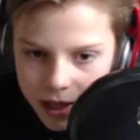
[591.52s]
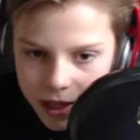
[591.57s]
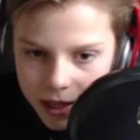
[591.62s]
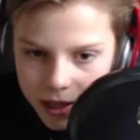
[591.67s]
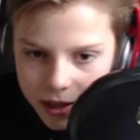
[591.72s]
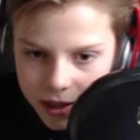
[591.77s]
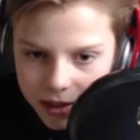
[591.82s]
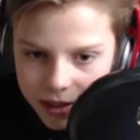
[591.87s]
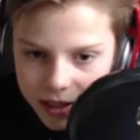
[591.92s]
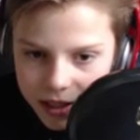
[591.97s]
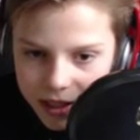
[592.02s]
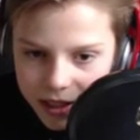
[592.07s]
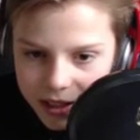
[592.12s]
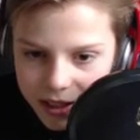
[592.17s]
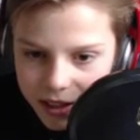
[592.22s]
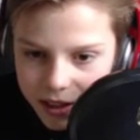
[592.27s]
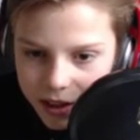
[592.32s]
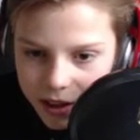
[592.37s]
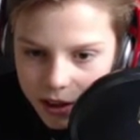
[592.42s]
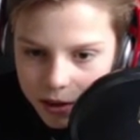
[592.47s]
Yeah, Taylor
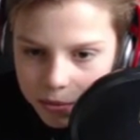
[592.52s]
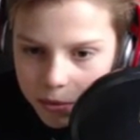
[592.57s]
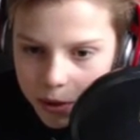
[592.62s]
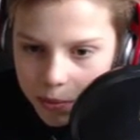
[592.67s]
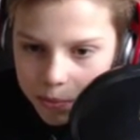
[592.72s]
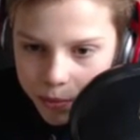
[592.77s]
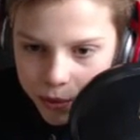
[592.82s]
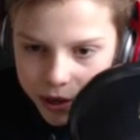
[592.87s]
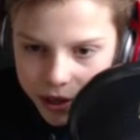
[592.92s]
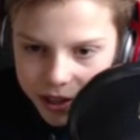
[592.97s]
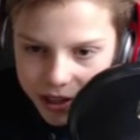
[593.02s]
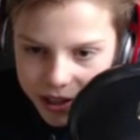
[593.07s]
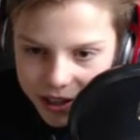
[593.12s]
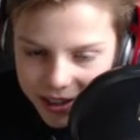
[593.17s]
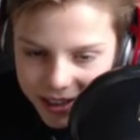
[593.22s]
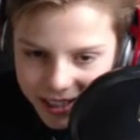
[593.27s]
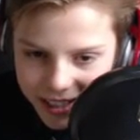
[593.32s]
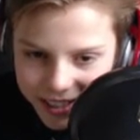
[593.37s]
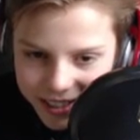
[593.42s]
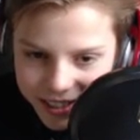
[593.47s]
didn't like my bridge
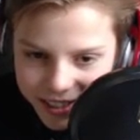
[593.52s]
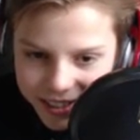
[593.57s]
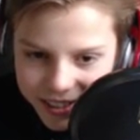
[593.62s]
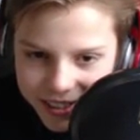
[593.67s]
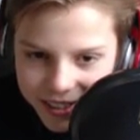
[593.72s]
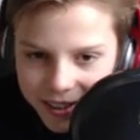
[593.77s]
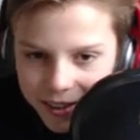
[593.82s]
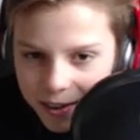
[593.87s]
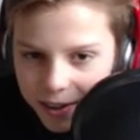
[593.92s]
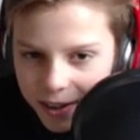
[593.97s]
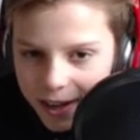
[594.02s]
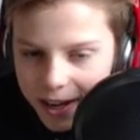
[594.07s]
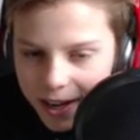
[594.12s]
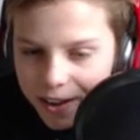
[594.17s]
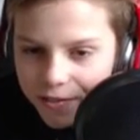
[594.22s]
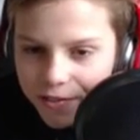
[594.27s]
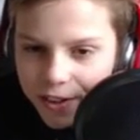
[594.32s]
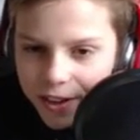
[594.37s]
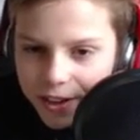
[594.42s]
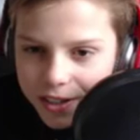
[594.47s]
that I did. Like
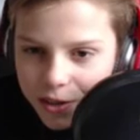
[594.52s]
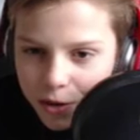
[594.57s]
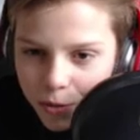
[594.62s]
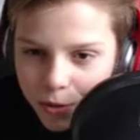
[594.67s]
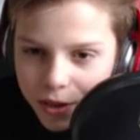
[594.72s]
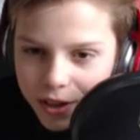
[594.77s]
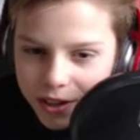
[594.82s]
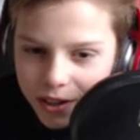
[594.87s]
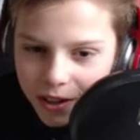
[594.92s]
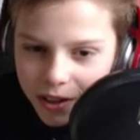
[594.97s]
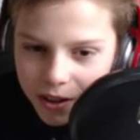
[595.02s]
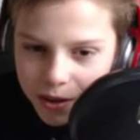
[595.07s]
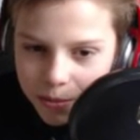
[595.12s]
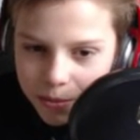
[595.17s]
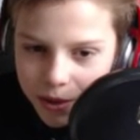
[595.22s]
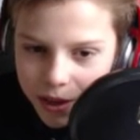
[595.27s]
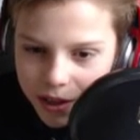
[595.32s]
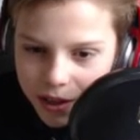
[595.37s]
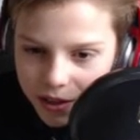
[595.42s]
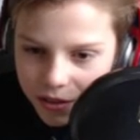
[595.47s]
at first I wanted it
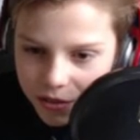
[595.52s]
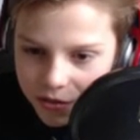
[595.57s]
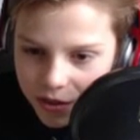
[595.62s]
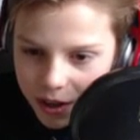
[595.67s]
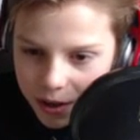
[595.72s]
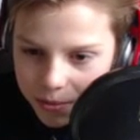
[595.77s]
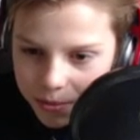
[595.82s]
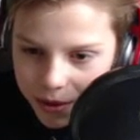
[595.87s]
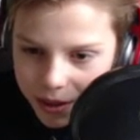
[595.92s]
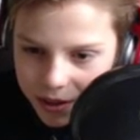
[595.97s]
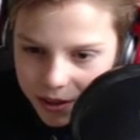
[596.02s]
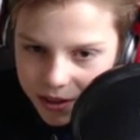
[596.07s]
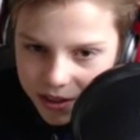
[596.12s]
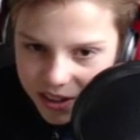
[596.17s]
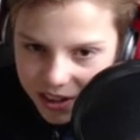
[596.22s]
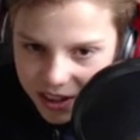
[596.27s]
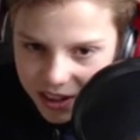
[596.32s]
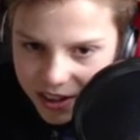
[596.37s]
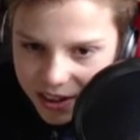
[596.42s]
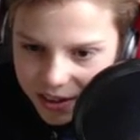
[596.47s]
completely flat, but
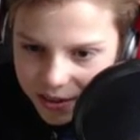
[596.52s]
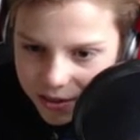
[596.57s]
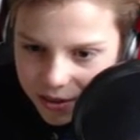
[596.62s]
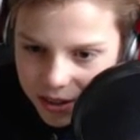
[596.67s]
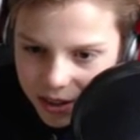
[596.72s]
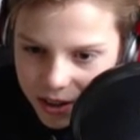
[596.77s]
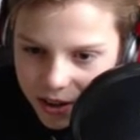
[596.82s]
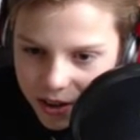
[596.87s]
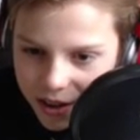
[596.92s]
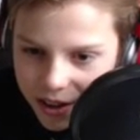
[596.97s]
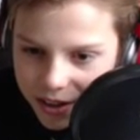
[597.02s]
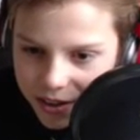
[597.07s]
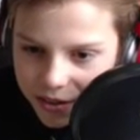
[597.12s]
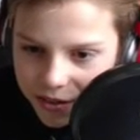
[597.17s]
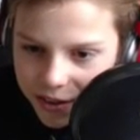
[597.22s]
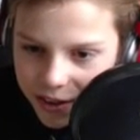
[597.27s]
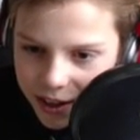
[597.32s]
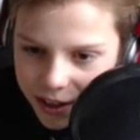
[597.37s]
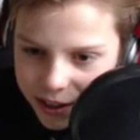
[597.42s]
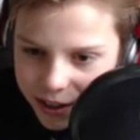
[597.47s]
then it was kind
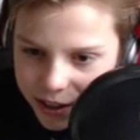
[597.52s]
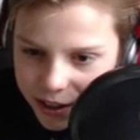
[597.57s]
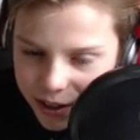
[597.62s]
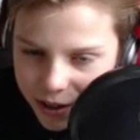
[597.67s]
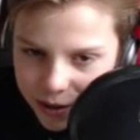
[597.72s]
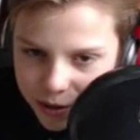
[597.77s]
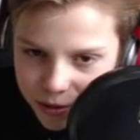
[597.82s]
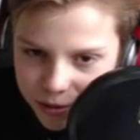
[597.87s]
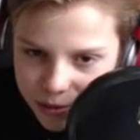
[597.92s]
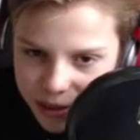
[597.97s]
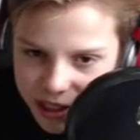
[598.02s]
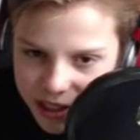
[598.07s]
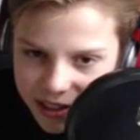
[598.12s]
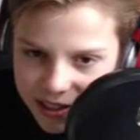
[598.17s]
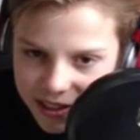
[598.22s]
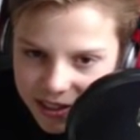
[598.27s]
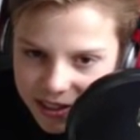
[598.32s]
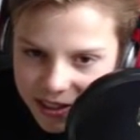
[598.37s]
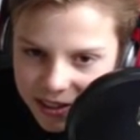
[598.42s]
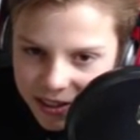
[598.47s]
of like sloped,
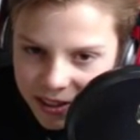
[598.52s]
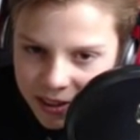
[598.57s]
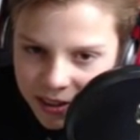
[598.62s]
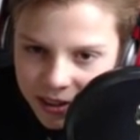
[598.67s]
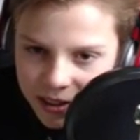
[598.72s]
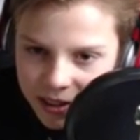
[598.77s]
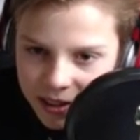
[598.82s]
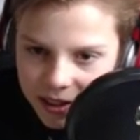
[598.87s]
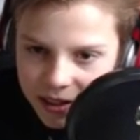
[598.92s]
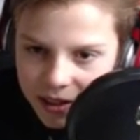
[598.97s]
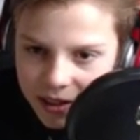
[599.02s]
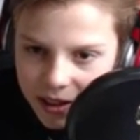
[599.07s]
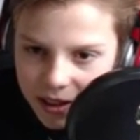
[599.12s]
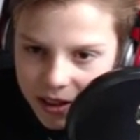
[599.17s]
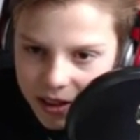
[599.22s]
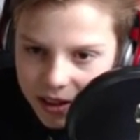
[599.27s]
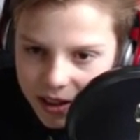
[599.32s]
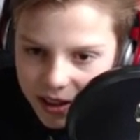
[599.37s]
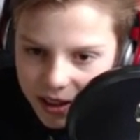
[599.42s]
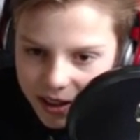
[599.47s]
and